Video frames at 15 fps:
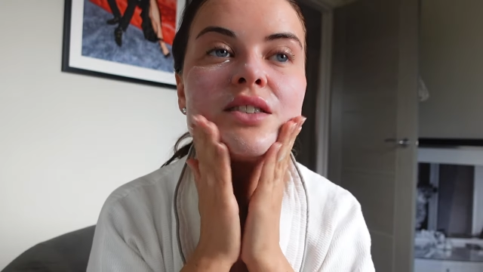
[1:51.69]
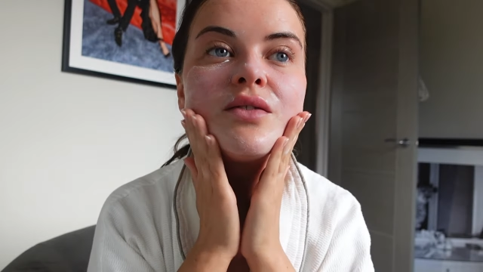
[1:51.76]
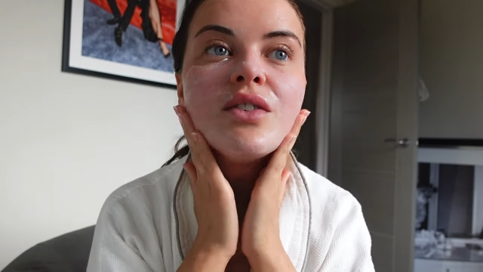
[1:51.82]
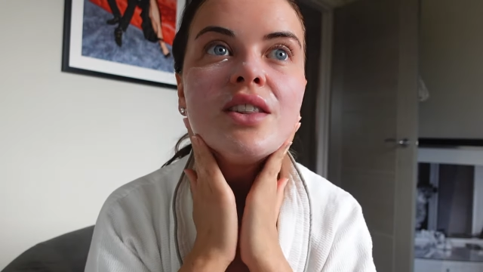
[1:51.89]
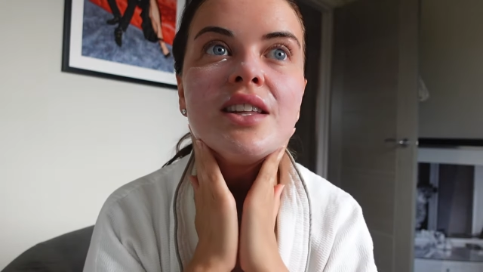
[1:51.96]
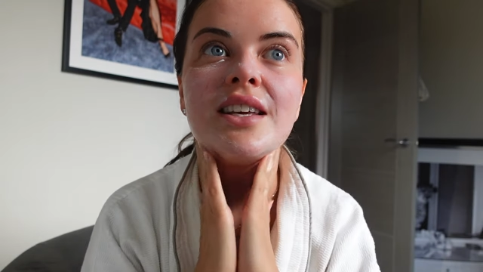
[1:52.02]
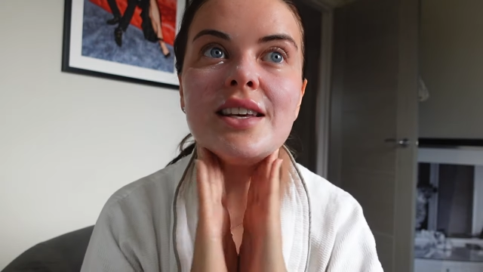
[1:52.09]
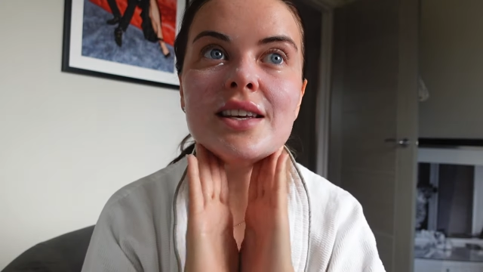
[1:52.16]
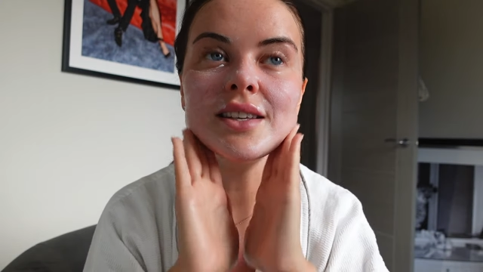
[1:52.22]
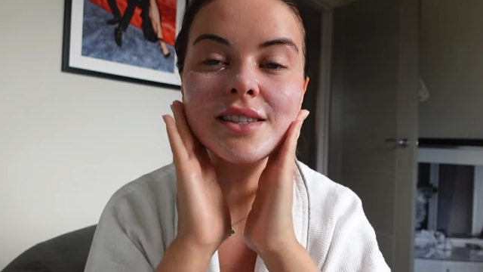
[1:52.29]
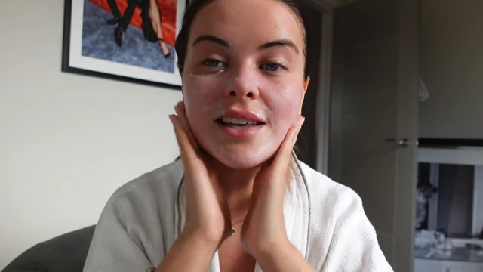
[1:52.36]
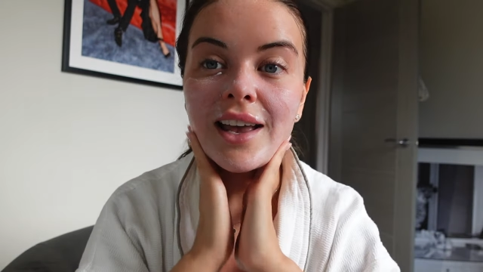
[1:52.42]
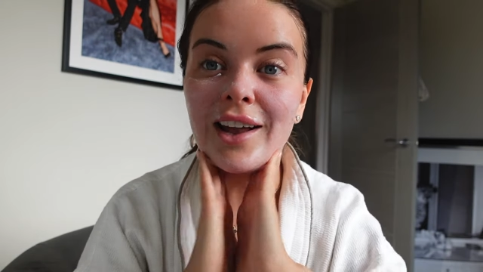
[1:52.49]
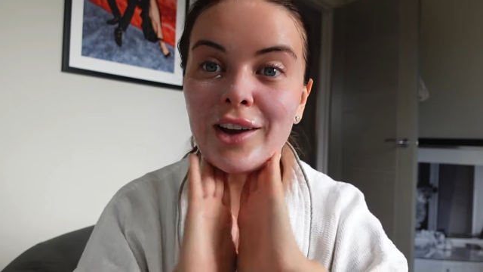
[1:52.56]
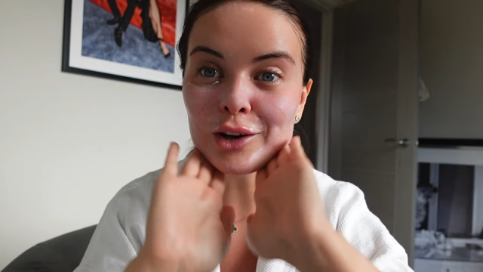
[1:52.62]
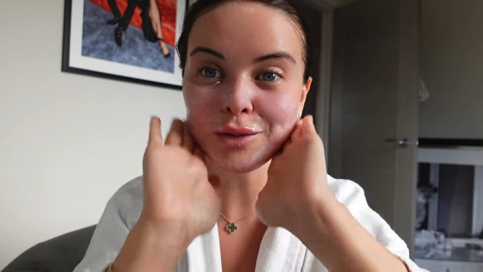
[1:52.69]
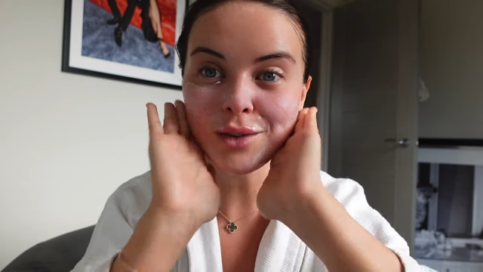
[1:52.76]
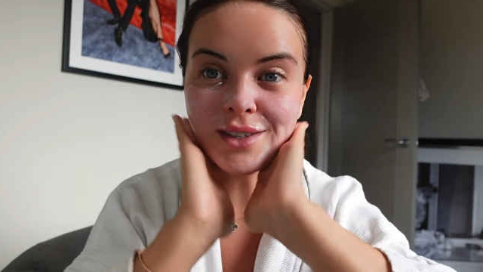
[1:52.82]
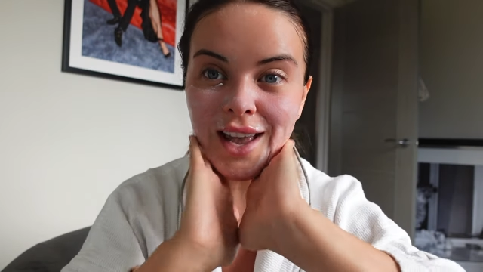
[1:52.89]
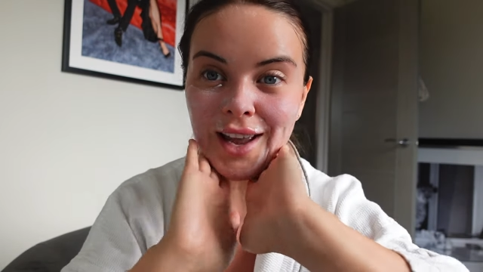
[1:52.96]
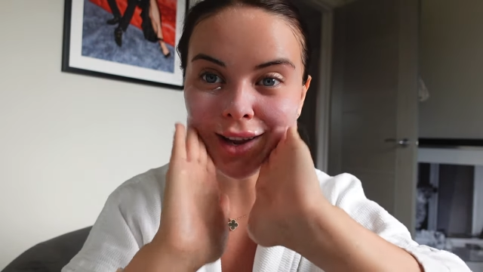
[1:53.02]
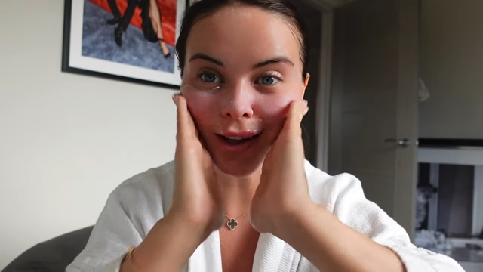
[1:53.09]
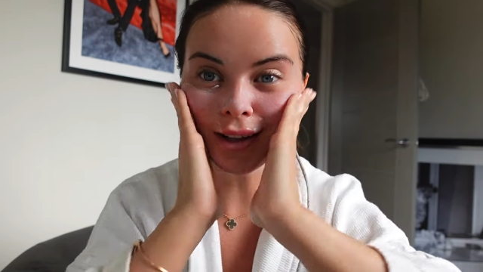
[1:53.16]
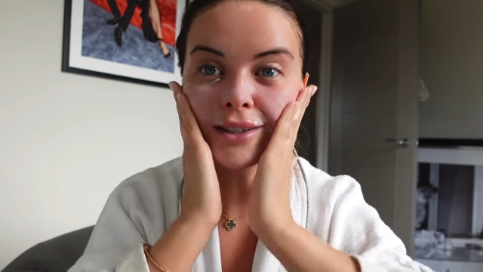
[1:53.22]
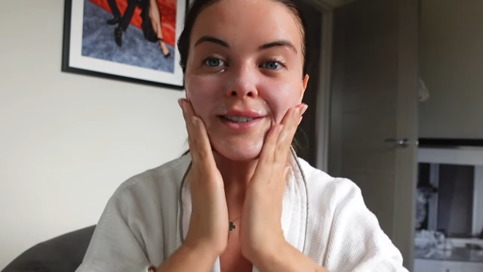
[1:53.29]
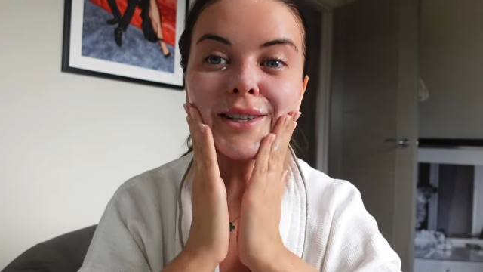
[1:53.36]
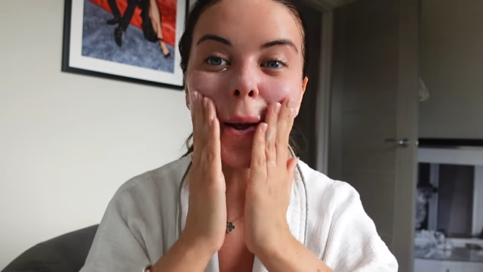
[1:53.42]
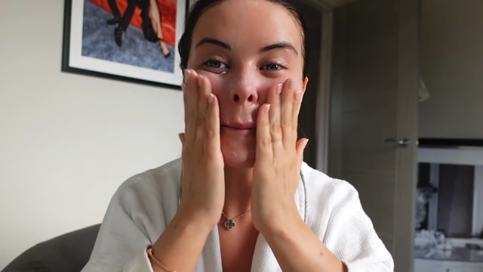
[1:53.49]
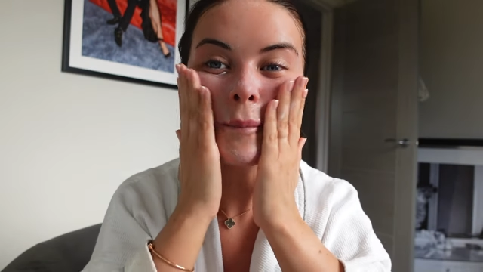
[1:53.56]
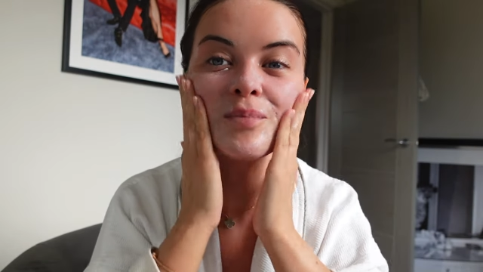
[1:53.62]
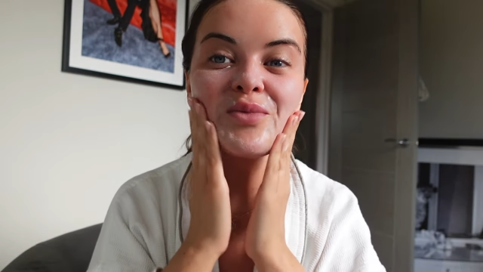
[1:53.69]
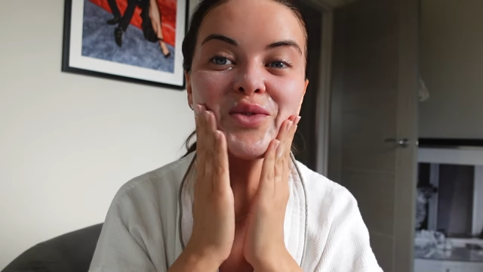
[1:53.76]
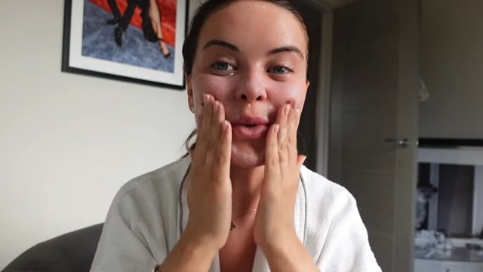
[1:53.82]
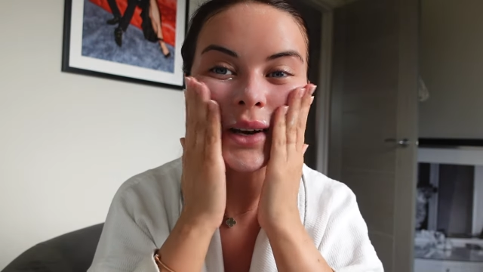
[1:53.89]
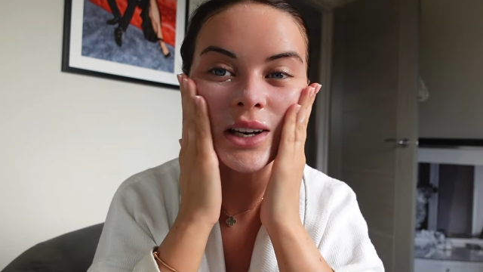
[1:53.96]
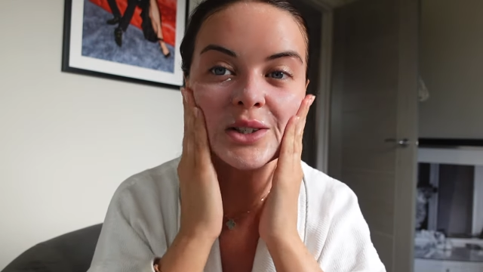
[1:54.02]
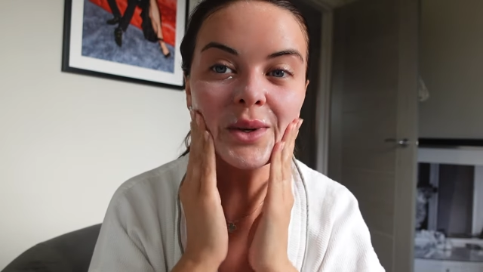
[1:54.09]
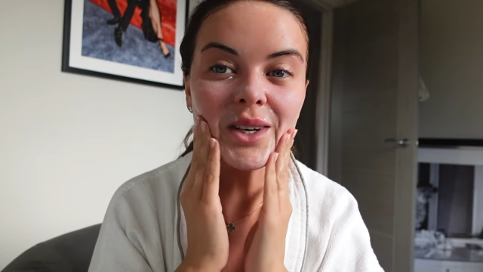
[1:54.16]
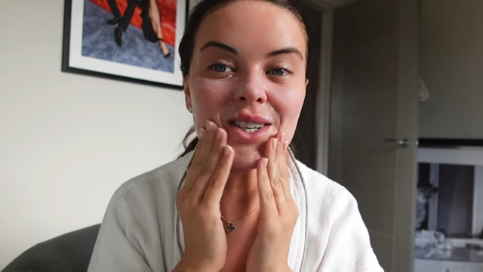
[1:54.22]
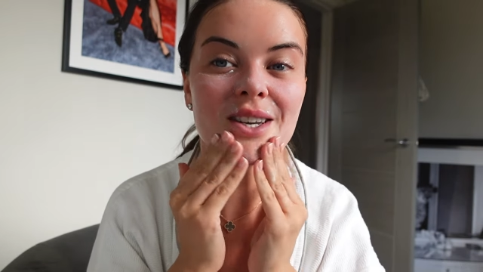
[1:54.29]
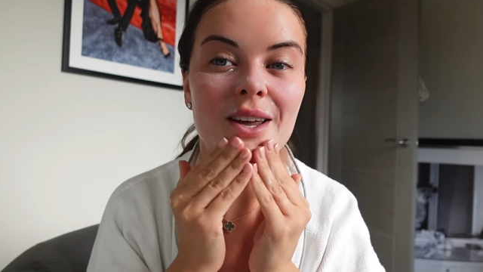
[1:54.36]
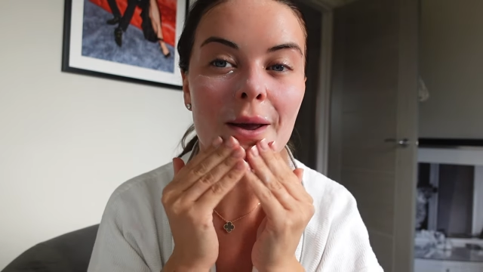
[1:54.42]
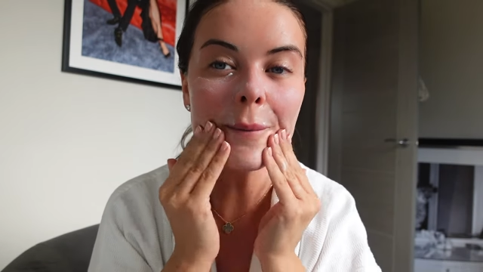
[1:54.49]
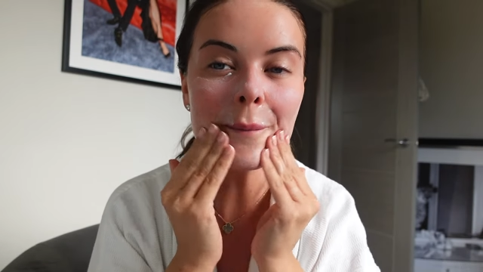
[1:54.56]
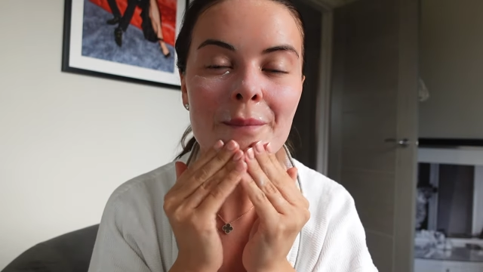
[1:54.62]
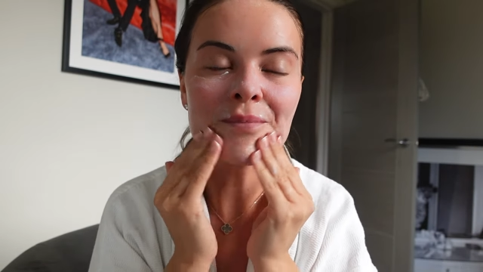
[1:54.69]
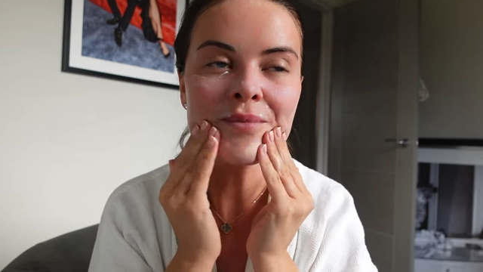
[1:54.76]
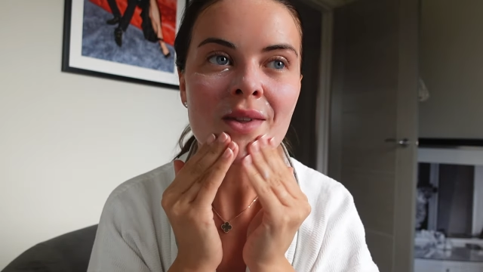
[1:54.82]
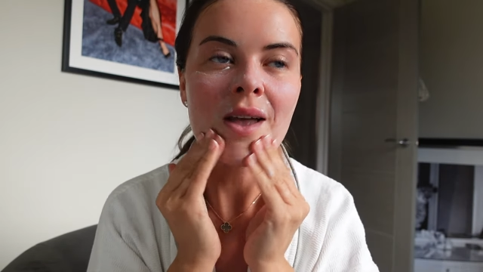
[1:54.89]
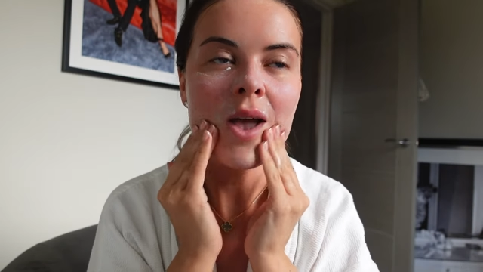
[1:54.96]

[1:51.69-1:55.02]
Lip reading: for the 2nd of the 2nd, 2022.